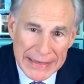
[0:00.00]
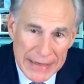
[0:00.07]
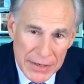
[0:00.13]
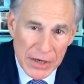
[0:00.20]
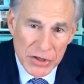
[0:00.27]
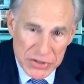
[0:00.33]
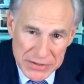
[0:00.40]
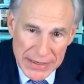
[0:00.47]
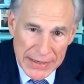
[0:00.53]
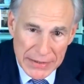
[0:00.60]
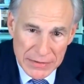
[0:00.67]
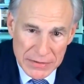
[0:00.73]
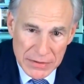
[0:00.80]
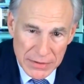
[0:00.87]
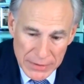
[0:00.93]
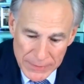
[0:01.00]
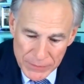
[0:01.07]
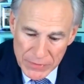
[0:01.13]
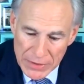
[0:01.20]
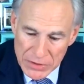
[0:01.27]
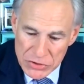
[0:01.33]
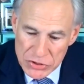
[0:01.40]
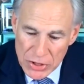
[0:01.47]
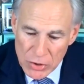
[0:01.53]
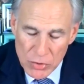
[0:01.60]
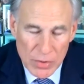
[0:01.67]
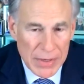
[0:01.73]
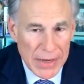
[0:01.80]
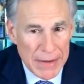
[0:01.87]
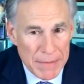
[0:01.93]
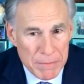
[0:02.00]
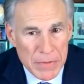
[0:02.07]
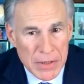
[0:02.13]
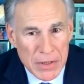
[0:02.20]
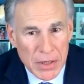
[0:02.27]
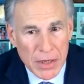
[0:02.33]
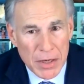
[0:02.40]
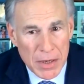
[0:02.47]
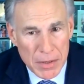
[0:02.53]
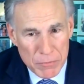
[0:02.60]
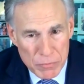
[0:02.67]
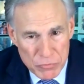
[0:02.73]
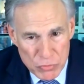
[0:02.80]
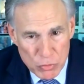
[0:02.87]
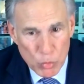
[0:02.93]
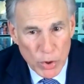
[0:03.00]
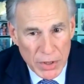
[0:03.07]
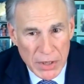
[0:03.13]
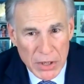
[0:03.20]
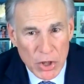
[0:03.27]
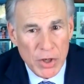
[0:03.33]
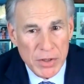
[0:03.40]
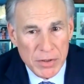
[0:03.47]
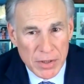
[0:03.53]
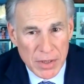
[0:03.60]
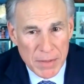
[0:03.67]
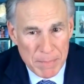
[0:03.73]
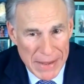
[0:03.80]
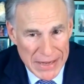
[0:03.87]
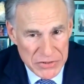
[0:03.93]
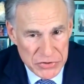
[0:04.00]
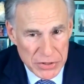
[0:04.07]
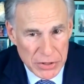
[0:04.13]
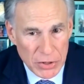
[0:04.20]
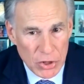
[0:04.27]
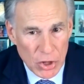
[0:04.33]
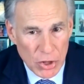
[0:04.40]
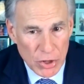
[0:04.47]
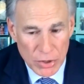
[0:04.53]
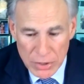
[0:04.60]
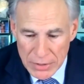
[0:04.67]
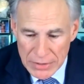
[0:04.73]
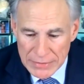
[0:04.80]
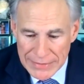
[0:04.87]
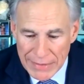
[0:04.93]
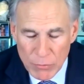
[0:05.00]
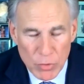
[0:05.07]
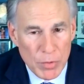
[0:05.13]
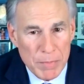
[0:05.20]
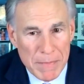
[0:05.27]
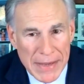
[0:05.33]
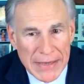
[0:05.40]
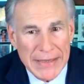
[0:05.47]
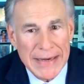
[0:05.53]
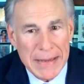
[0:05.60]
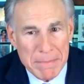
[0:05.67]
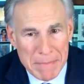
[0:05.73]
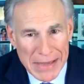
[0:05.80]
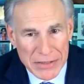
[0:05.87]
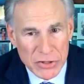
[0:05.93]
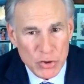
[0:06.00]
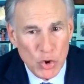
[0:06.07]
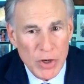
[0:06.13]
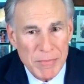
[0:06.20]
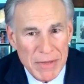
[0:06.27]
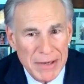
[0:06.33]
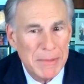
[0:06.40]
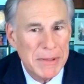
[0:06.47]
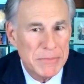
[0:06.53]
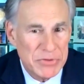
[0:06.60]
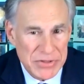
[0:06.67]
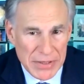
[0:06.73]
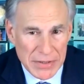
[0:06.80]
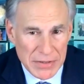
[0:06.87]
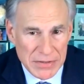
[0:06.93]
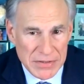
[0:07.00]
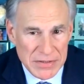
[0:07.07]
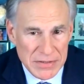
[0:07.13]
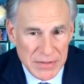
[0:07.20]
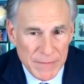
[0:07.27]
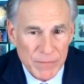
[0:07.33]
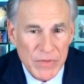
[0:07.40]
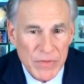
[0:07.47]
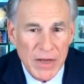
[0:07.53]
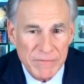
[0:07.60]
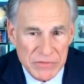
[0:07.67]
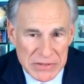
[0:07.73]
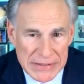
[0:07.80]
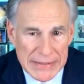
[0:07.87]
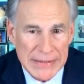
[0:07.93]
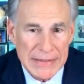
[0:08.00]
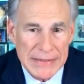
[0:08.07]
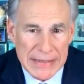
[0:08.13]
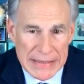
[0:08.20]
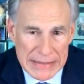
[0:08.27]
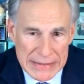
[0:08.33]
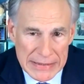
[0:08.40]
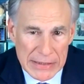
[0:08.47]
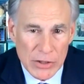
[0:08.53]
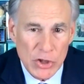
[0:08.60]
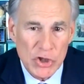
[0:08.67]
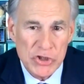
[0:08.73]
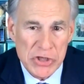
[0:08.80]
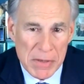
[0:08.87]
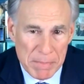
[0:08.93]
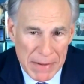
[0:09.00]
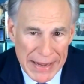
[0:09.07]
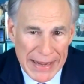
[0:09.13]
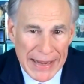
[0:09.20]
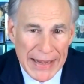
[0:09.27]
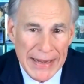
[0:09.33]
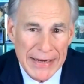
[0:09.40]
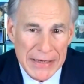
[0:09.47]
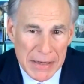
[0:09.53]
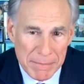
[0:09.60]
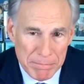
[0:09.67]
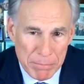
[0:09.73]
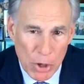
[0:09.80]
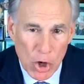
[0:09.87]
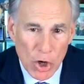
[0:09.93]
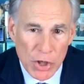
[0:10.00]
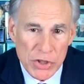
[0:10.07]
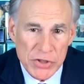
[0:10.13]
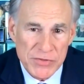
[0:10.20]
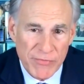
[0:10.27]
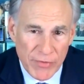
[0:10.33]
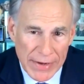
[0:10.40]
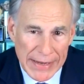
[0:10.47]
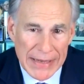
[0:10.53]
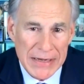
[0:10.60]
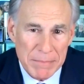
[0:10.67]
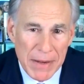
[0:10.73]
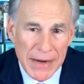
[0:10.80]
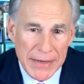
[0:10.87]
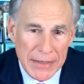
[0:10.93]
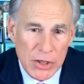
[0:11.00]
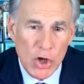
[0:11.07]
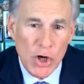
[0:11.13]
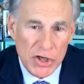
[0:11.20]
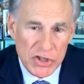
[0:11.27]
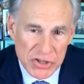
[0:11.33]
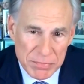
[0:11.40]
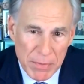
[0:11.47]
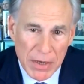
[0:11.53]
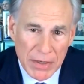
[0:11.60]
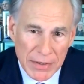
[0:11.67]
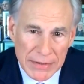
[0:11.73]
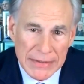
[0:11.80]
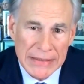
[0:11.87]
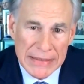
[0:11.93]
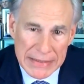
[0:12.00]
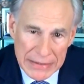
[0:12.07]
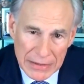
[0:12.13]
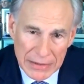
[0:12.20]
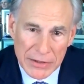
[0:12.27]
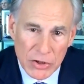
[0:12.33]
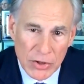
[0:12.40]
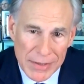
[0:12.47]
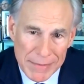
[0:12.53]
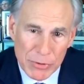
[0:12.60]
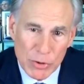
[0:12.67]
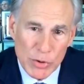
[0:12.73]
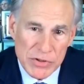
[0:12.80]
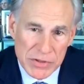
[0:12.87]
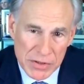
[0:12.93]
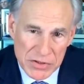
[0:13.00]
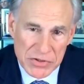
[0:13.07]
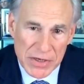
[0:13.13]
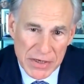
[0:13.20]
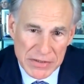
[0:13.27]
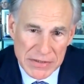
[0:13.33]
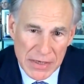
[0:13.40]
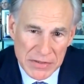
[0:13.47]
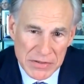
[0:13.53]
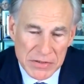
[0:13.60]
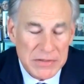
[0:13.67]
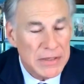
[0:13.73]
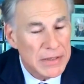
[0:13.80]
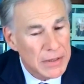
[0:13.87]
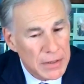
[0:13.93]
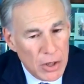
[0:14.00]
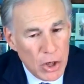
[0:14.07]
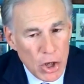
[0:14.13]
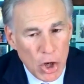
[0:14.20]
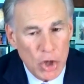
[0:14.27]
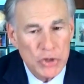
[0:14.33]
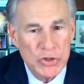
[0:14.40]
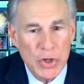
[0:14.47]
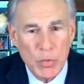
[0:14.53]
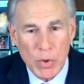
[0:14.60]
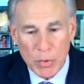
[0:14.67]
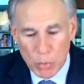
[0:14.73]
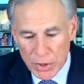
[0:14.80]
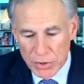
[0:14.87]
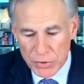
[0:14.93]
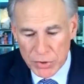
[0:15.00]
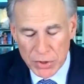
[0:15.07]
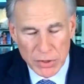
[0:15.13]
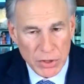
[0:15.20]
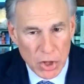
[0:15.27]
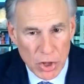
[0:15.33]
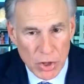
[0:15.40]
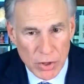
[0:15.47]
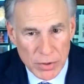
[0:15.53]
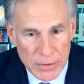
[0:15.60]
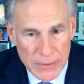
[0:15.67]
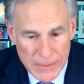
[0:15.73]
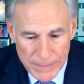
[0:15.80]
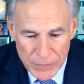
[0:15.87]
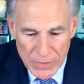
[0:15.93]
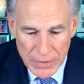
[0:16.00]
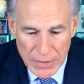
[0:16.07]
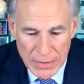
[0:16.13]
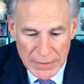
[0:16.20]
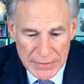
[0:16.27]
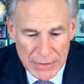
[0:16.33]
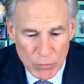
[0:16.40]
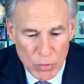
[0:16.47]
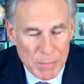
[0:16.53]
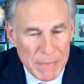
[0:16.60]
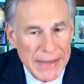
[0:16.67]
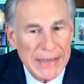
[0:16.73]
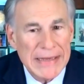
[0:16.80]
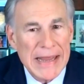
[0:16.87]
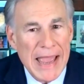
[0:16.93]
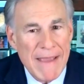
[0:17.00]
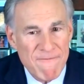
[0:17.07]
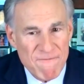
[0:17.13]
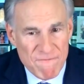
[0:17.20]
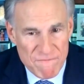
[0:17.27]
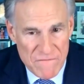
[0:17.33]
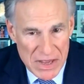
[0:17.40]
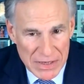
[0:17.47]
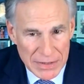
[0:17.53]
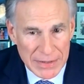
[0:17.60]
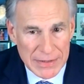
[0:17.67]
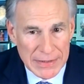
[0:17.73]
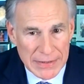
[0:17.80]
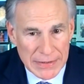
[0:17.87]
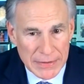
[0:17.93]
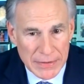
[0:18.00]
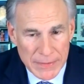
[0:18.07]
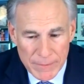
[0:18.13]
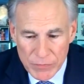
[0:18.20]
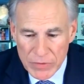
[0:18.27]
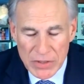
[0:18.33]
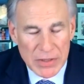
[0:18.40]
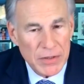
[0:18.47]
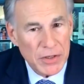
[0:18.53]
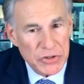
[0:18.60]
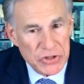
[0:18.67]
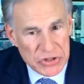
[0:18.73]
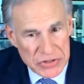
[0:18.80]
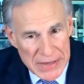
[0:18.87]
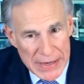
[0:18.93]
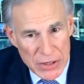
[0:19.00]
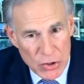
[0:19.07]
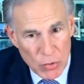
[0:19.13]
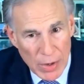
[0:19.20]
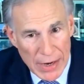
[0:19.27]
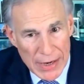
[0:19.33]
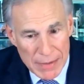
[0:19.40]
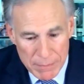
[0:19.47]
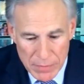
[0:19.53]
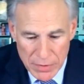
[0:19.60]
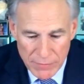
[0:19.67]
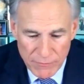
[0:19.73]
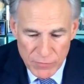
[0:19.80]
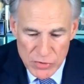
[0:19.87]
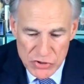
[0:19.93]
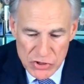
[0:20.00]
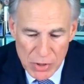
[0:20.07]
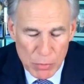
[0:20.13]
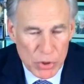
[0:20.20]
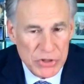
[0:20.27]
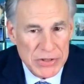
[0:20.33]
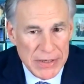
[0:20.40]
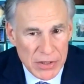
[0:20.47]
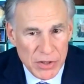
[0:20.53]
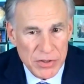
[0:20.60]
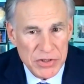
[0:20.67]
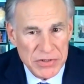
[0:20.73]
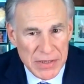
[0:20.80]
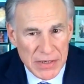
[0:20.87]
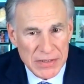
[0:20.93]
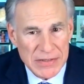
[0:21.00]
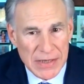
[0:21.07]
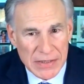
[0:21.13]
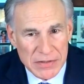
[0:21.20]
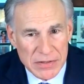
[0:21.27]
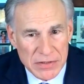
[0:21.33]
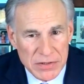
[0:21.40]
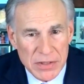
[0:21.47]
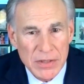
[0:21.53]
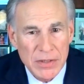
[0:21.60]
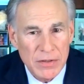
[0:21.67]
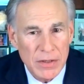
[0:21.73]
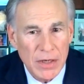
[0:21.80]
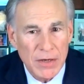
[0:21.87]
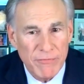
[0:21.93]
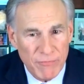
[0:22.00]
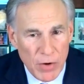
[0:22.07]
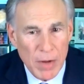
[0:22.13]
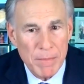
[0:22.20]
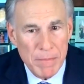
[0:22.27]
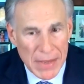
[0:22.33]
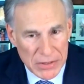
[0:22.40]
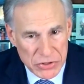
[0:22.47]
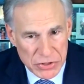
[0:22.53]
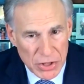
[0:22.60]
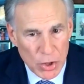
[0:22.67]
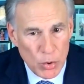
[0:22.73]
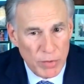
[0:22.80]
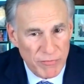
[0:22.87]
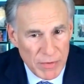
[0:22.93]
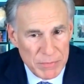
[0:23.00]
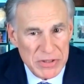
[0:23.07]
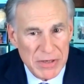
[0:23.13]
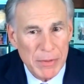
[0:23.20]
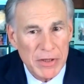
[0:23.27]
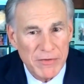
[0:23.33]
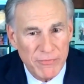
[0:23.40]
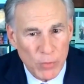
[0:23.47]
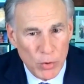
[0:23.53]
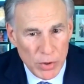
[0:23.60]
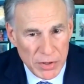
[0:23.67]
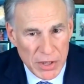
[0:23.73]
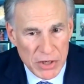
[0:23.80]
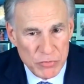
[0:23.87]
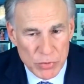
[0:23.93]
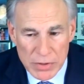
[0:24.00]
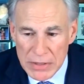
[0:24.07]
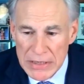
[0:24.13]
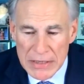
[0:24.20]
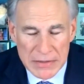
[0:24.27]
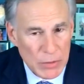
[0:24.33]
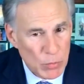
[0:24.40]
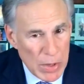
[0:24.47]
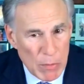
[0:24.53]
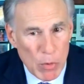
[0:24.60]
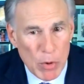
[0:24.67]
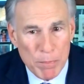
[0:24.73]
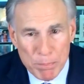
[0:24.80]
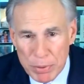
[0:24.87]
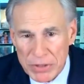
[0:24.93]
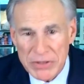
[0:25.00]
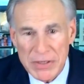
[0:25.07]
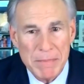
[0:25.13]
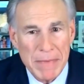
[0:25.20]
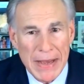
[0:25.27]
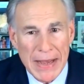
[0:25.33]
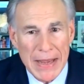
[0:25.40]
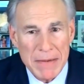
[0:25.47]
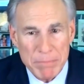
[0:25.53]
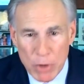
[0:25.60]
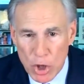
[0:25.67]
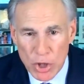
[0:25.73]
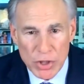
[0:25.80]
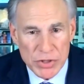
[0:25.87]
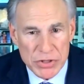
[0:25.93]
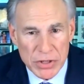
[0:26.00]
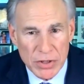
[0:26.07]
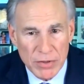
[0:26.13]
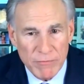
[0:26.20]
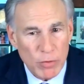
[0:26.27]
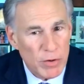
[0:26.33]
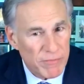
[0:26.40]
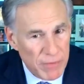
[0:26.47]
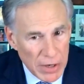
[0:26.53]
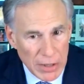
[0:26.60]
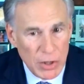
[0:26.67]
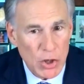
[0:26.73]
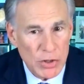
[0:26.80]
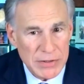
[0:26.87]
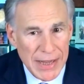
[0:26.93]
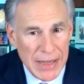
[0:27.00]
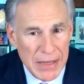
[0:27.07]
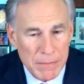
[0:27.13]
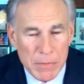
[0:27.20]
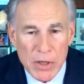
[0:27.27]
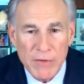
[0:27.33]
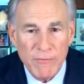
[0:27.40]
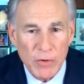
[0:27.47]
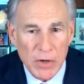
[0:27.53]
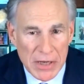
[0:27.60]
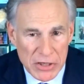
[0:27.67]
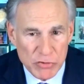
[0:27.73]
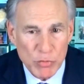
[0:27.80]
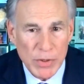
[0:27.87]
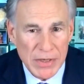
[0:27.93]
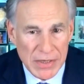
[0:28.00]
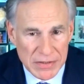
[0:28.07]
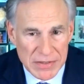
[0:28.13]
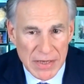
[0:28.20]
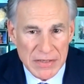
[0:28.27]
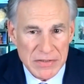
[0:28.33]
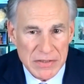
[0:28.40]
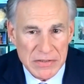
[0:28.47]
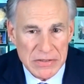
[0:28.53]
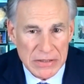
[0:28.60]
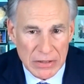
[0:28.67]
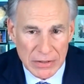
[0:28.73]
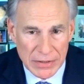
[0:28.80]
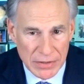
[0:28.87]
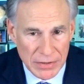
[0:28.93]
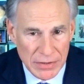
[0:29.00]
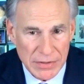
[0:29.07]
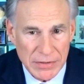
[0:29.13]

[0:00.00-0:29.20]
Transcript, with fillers: in our state. And so I'm working on passing a law that will make it a mandatory minimum sentence of 10 years behind bars for anybody caught smuggling illegal immigrants in the state of Texas. Also, we're working on a law that will make it a felony state crime for someone to enter the state of Texas from Mexico or from some other foreign country, that we will put them behind bars for a very long time for entering Texas illegally.